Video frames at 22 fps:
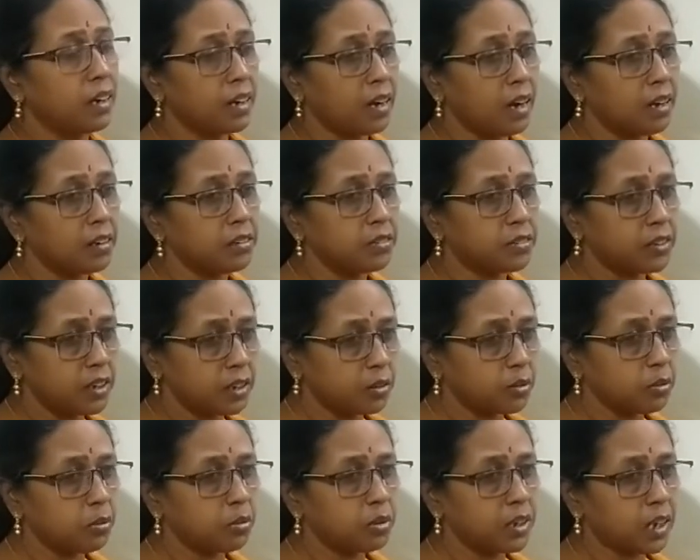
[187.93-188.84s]
country
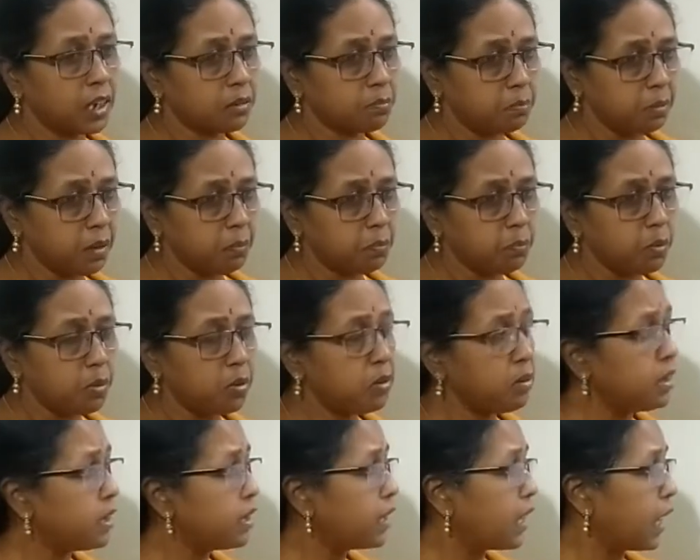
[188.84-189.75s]
so that people
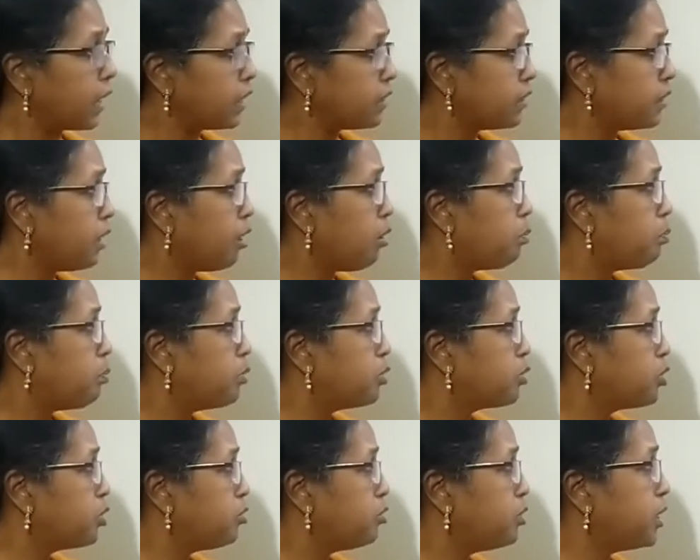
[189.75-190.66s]
will get the
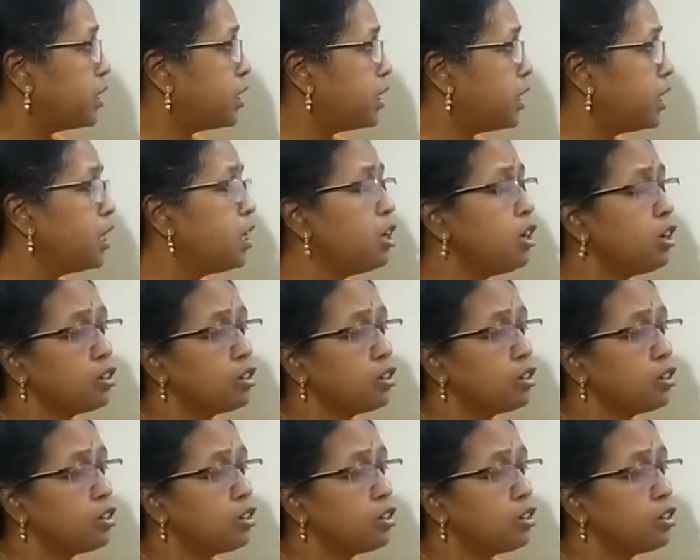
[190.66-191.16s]
opportunity